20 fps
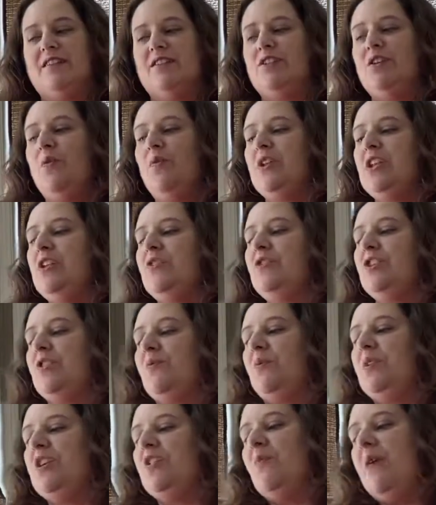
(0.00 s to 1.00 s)
So when
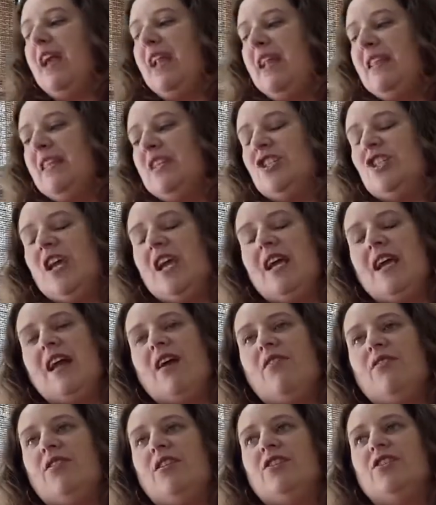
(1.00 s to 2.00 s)
you write at the
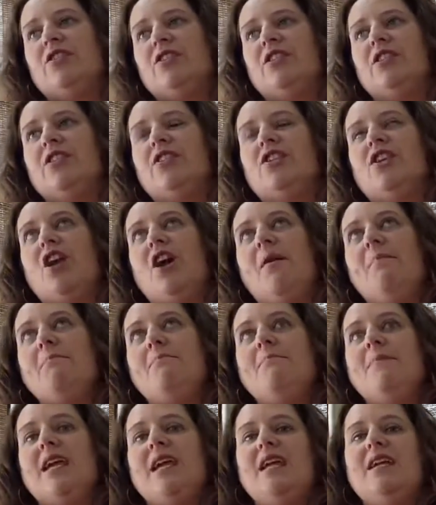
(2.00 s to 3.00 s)
checkout, there's this
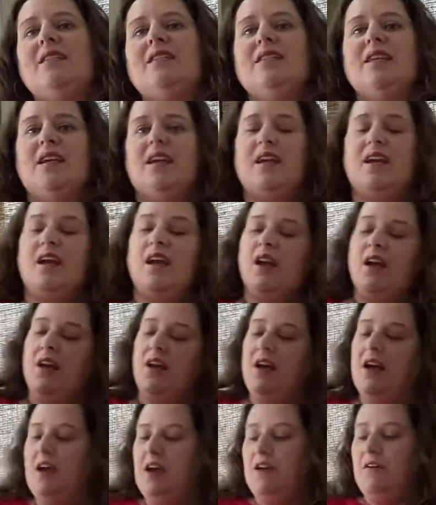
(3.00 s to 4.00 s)
amazing
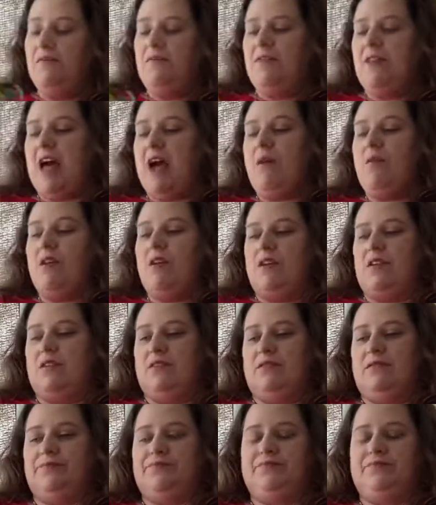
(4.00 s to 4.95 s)
flower